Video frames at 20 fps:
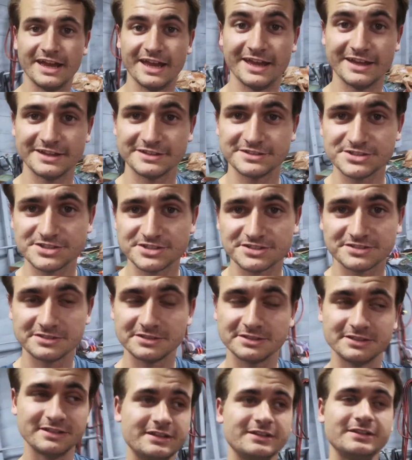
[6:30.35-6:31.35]
And just
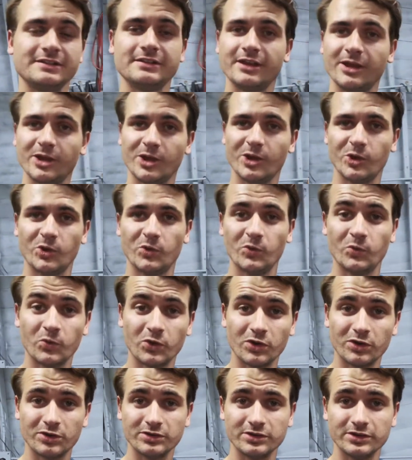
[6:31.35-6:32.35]
like that,
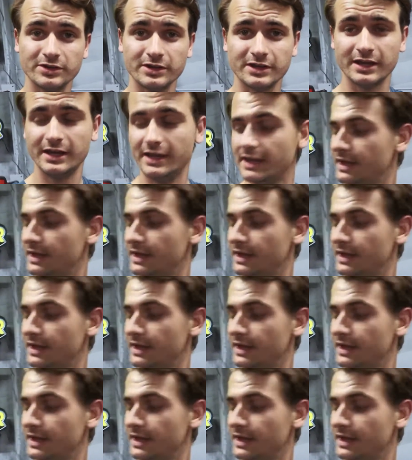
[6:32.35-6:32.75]
we're all good.